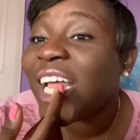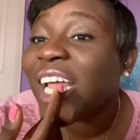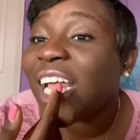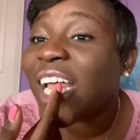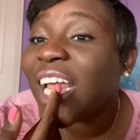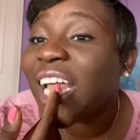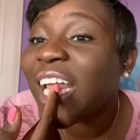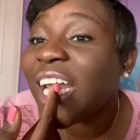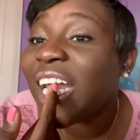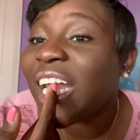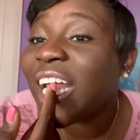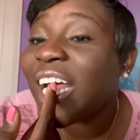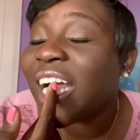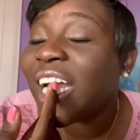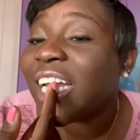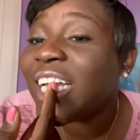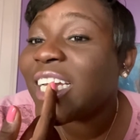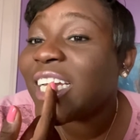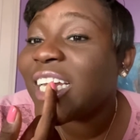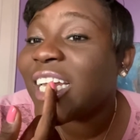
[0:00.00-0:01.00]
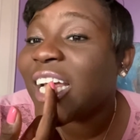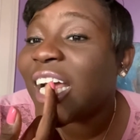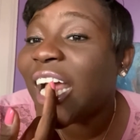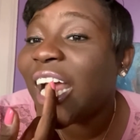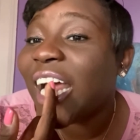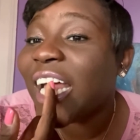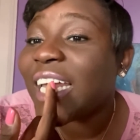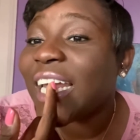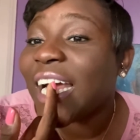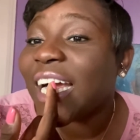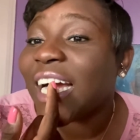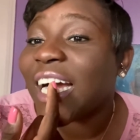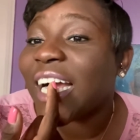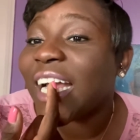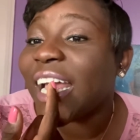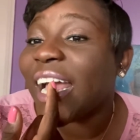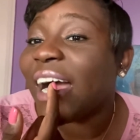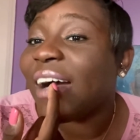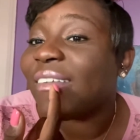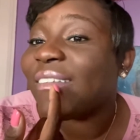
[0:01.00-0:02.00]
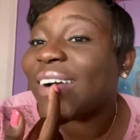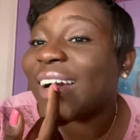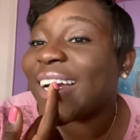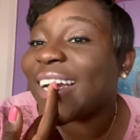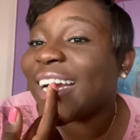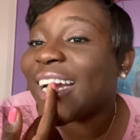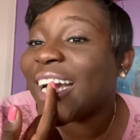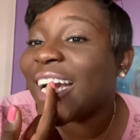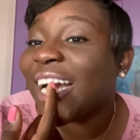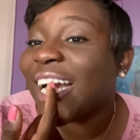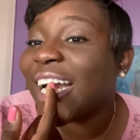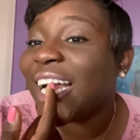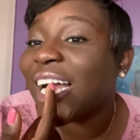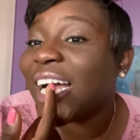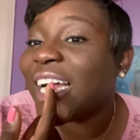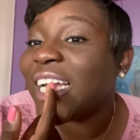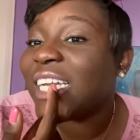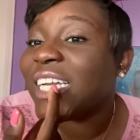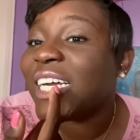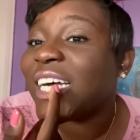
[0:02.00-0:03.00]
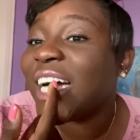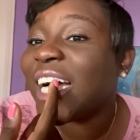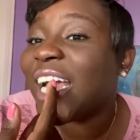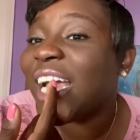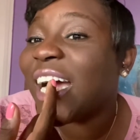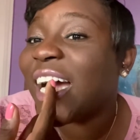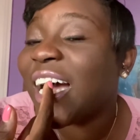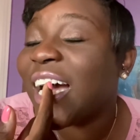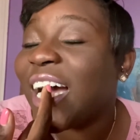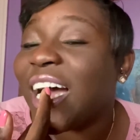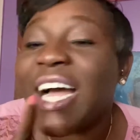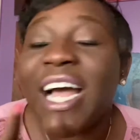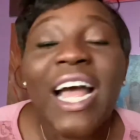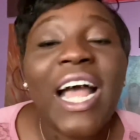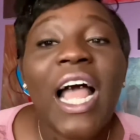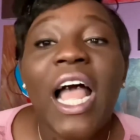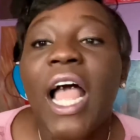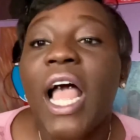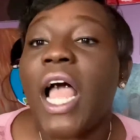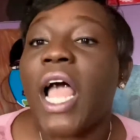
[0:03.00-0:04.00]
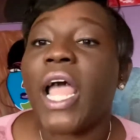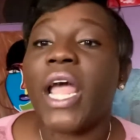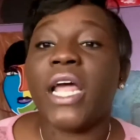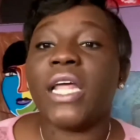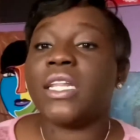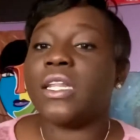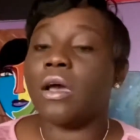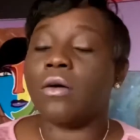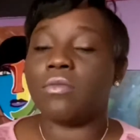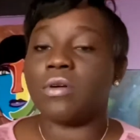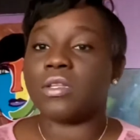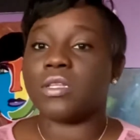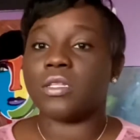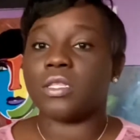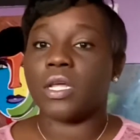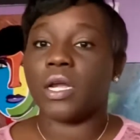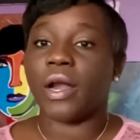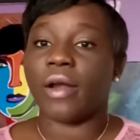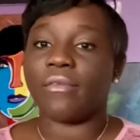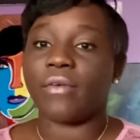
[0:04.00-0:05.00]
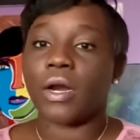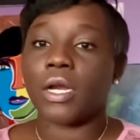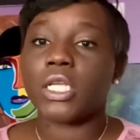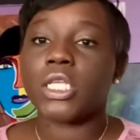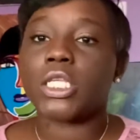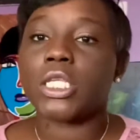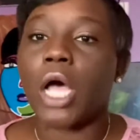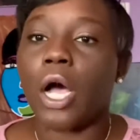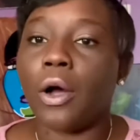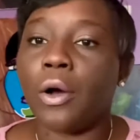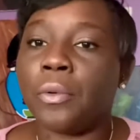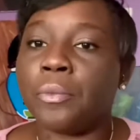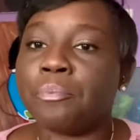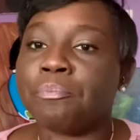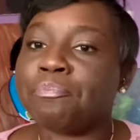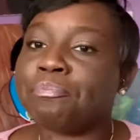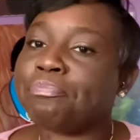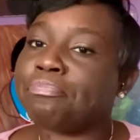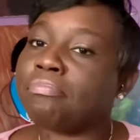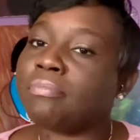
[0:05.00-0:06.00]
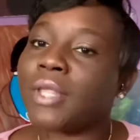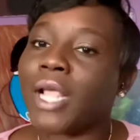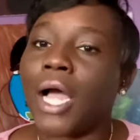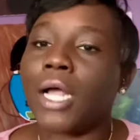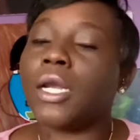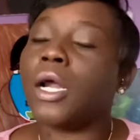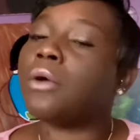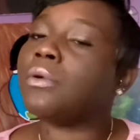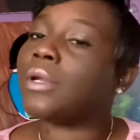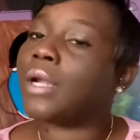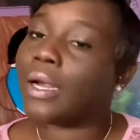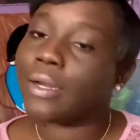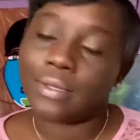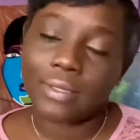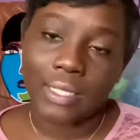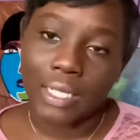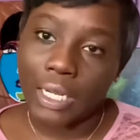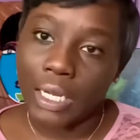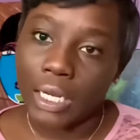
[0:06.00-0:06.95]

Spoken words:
now these teeth had like a gap right there, a little gap, and that wasn't there at first. So I don't like that.